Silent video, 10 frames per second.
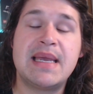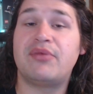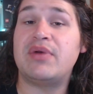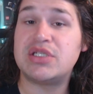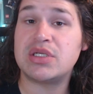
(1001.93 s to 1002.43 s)

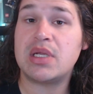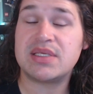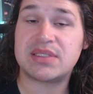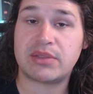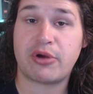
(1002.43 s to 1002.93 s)
region
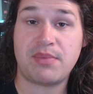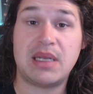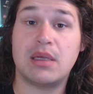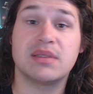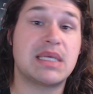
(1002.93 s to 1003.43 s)
zero,
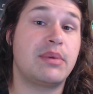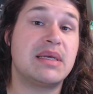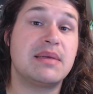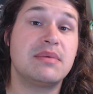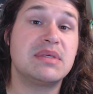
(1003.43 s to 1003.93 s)
meaning I was able to